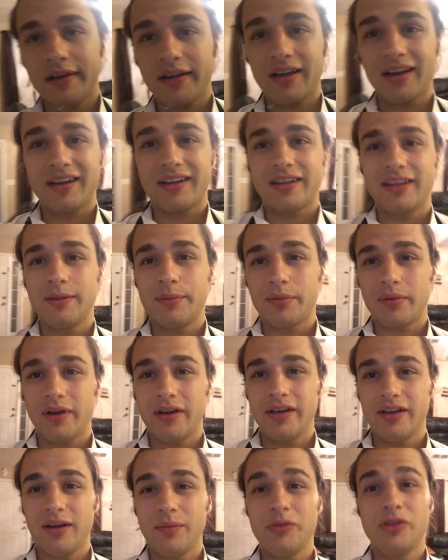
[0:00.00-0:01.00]
I got to keep it right
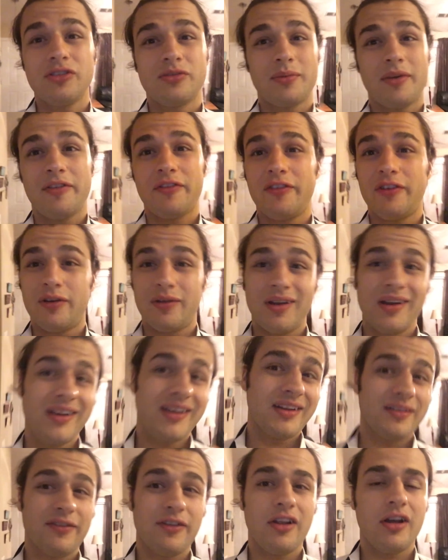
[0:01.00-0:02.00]
here. I'm using my phone. I
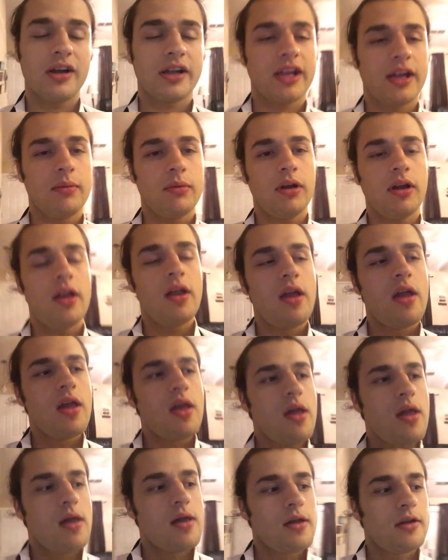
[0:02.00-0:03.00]
need a vlog camera.
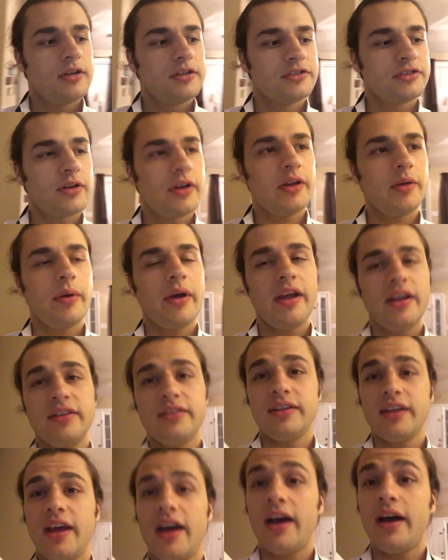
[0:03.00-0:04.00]
So
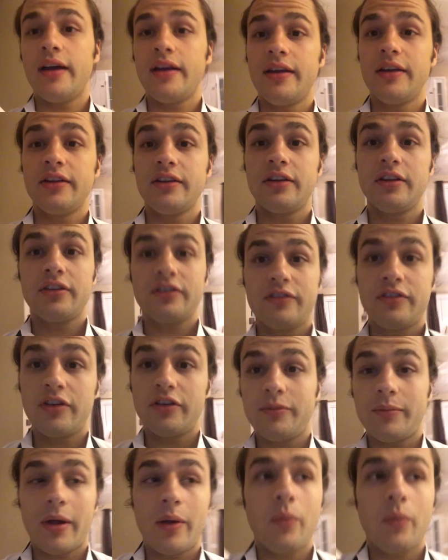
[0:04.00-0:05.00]
anyways, yeah, showed you my